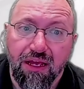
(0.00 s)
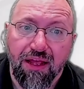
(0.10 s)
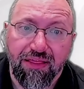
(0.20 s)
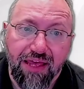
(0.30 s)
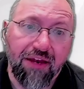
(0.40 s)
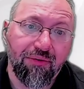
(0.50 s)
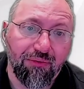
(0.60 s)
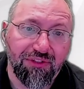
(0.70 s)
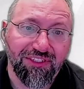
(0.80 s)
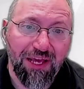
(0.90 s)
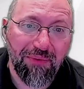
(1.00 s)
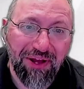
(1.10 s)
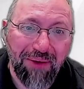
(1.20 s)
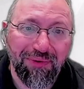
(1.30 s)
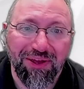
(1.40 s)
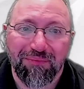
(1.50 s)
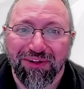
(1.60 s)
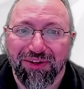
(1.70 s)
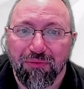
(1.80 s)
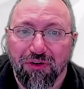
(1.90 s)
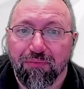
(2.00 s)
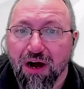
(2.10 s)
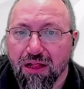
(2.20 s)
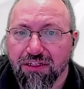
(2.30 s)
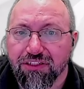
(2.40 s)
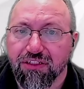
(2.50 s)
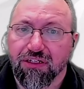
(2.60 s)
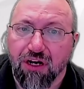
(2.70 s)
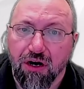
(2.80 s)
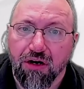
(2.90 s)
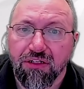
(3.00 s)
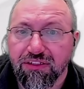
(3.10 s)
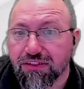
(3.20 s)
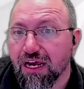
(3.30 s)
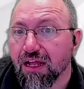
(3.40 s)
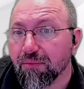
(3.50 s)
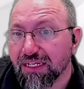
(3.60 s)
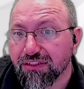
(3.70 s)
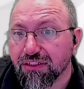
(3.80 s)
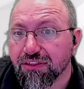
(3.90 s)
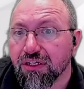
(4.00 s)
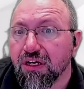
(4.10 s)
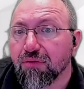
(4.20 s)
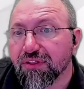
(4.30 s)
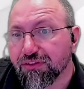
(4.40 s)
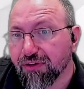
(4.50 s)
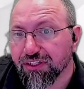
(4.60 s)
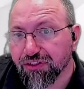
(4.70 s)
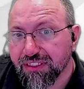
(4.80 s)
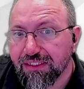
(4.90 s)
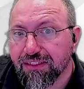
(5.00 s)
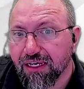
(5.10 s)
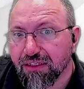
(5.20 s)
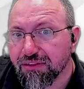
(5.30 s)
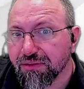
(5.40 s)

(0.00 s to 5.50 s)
Then we'll step it up and build a more polished card-style message with structured details.